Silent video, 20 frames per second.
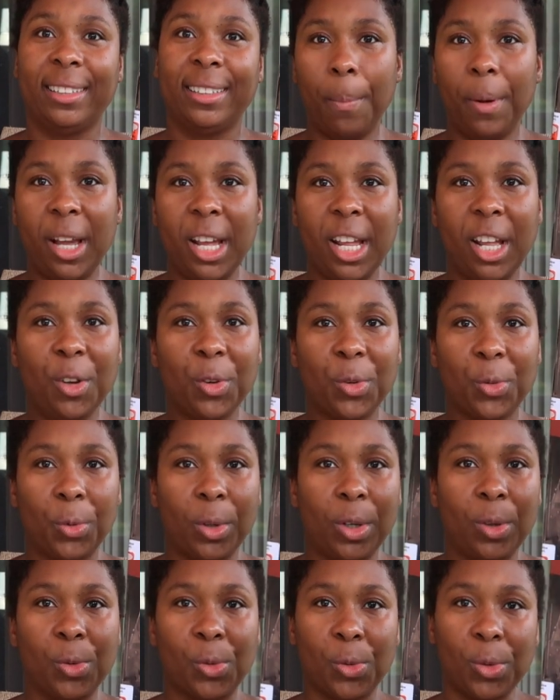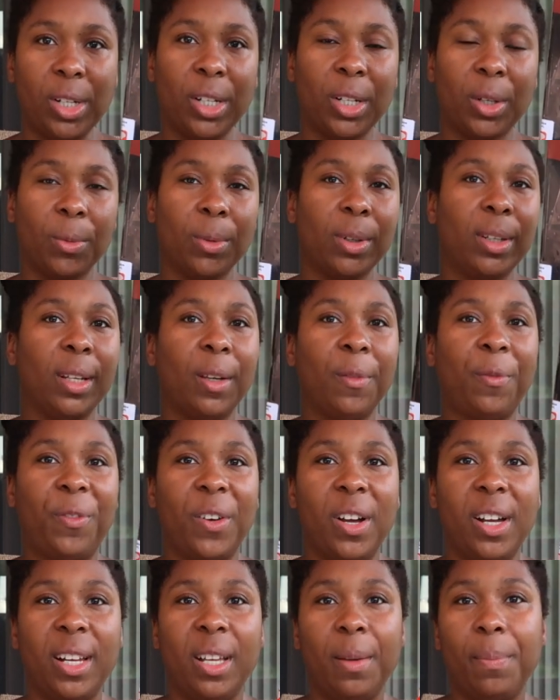But it was really, really
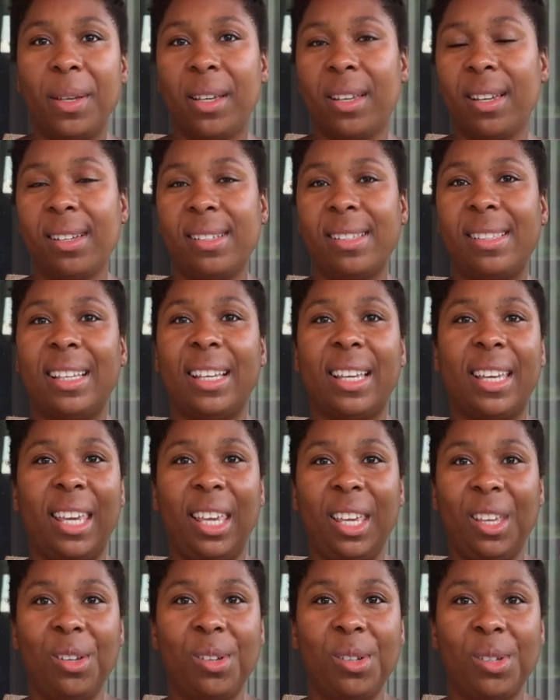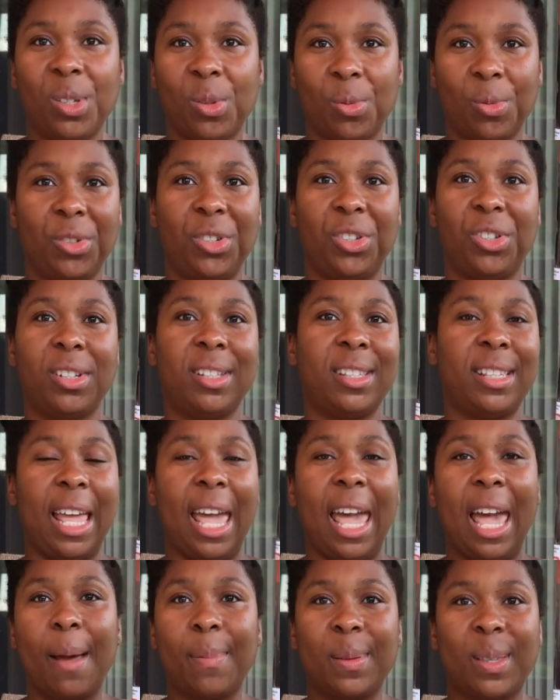funny because the kills were just
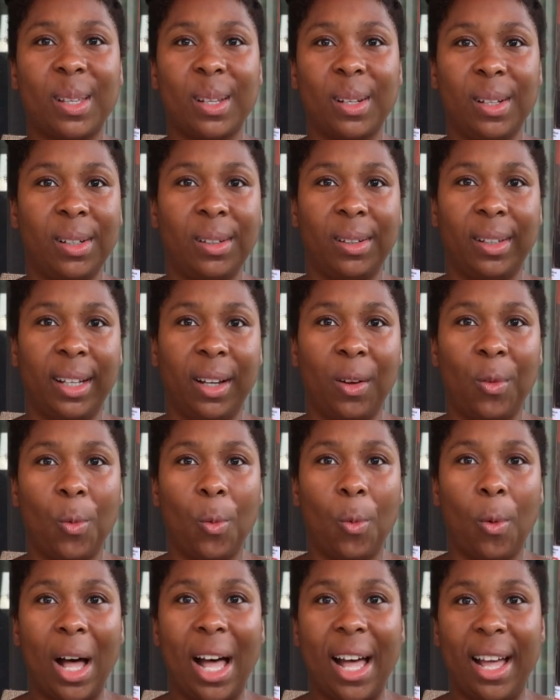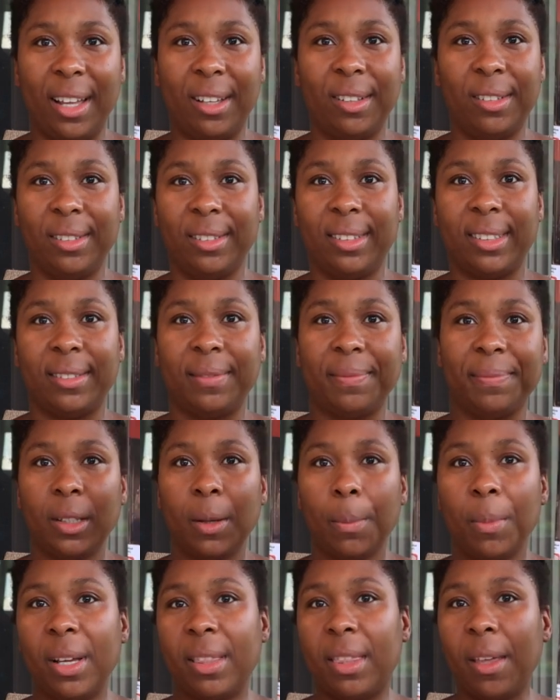absolutely wild
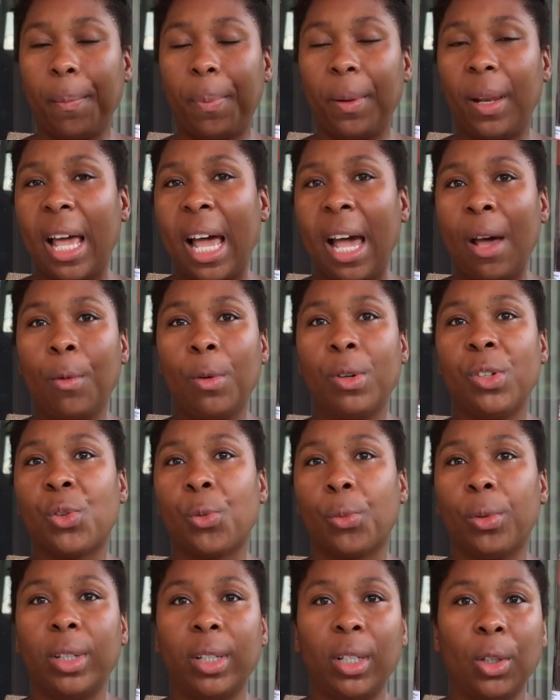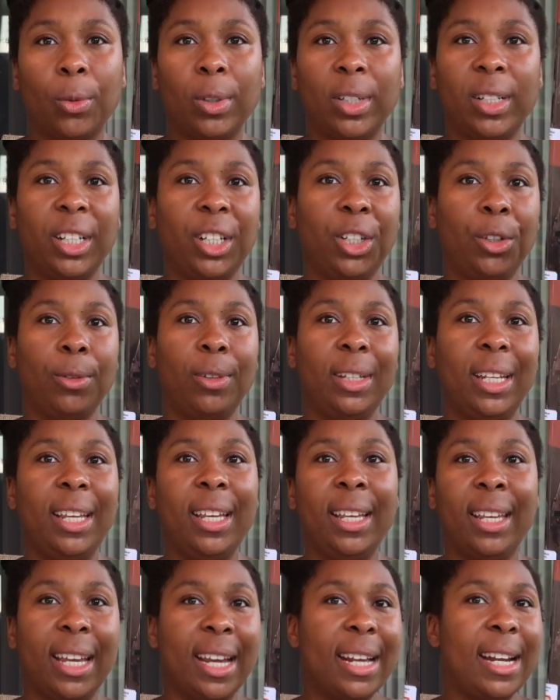but the plot was really really
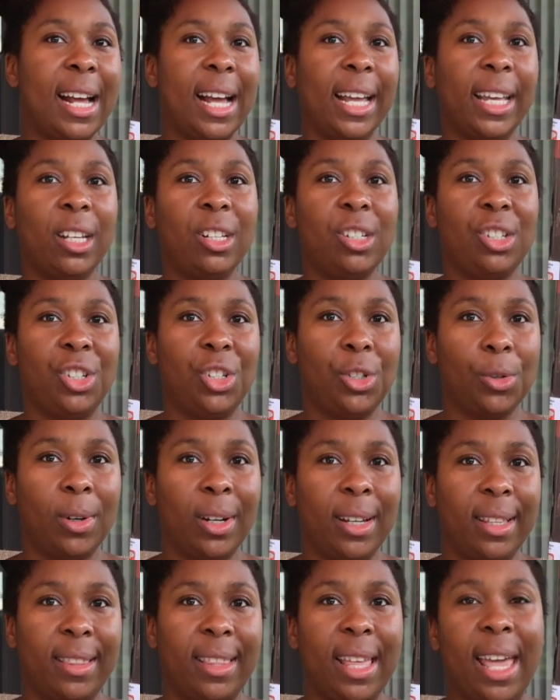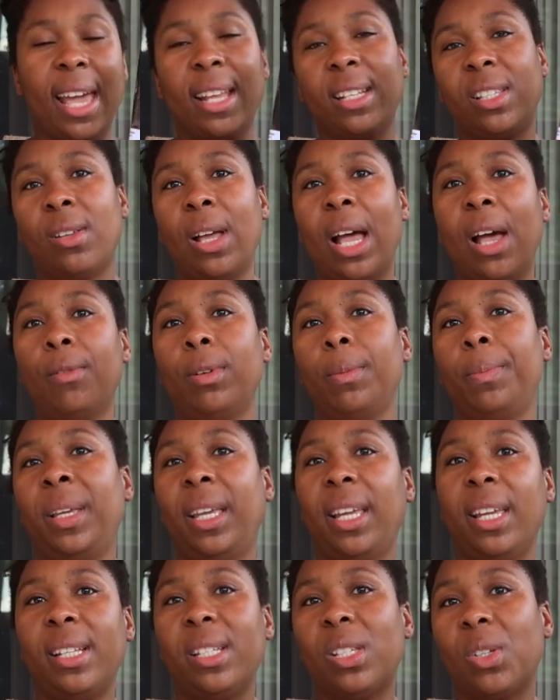unique and i enjoyed that so i would be
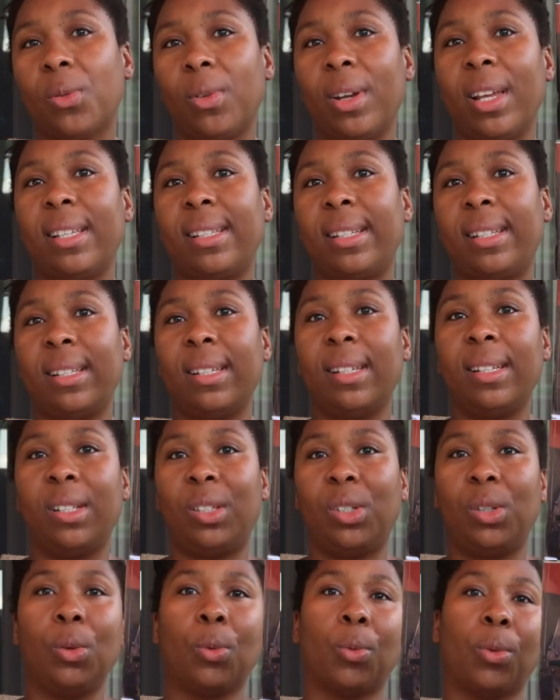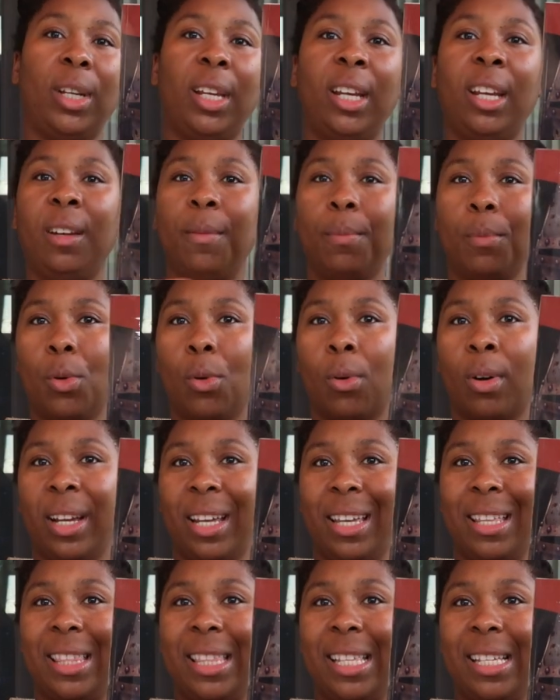interested to read more
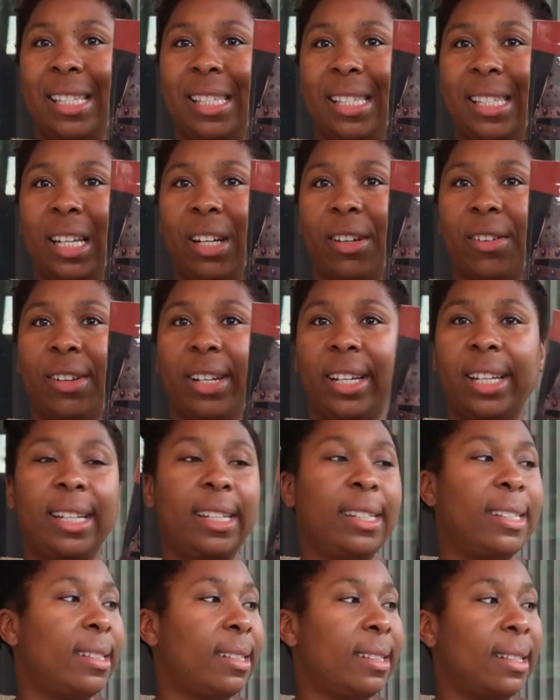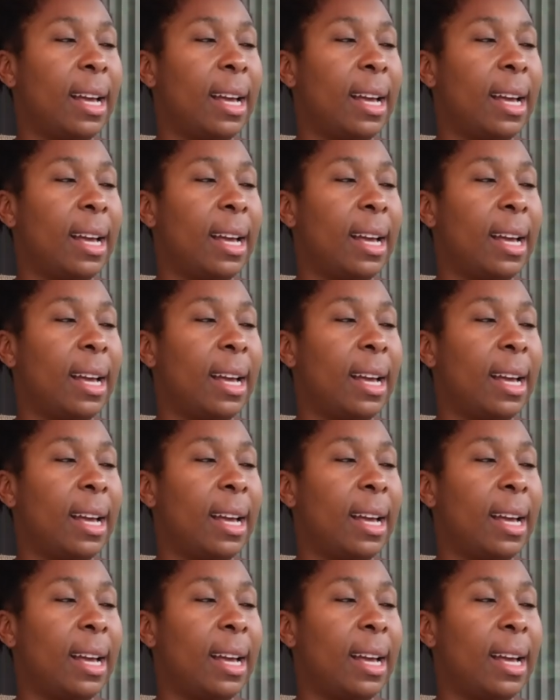in this series